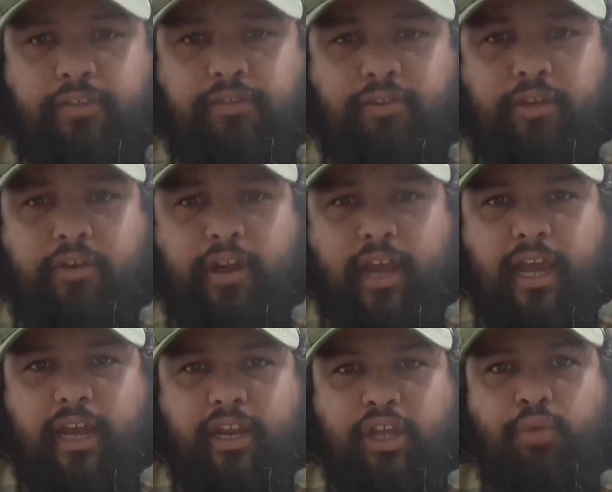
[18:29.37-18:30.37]
this through your
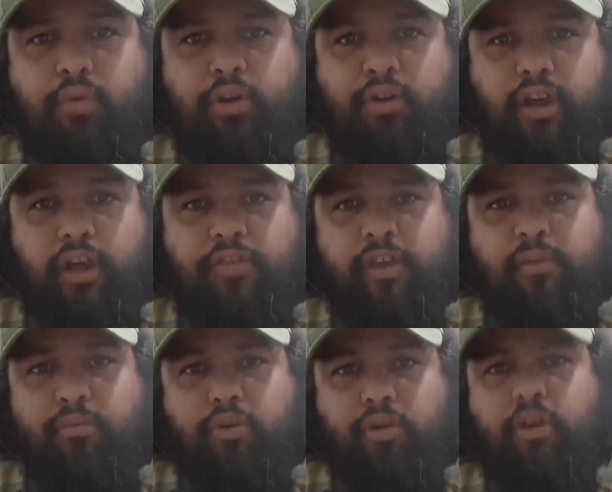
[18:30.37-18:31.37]
head. You are
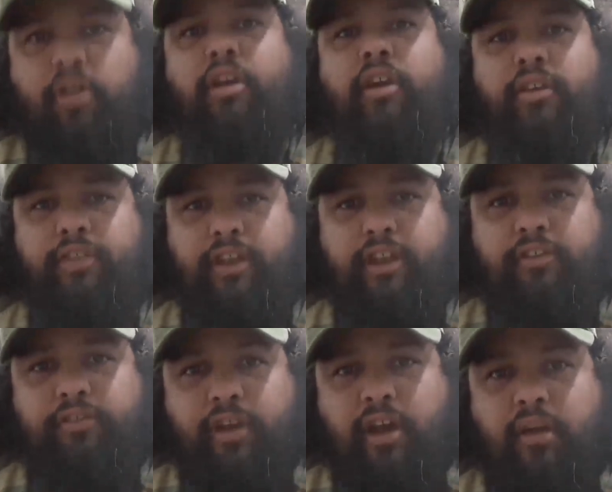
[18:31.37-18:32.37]
nothing more than a
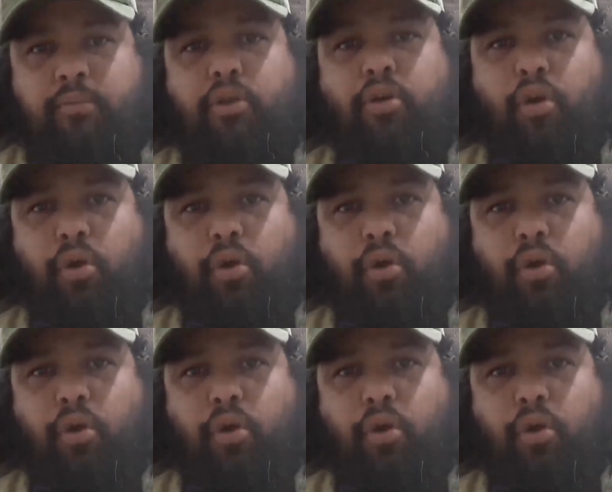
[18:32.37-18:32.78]
dumb,